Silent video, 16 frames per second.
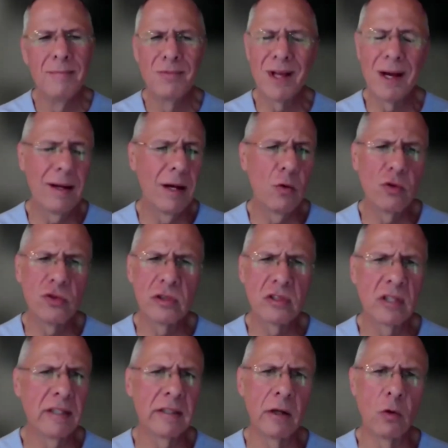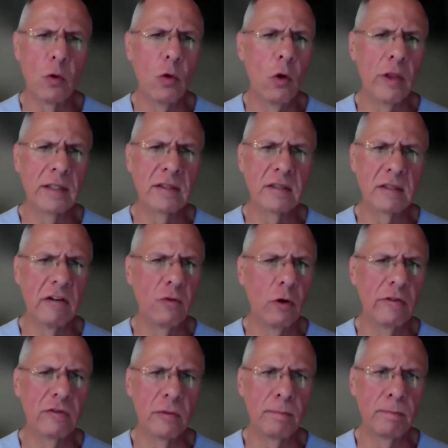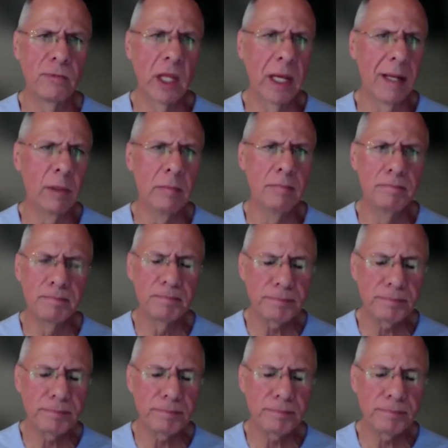I would just take all that stuff off the table.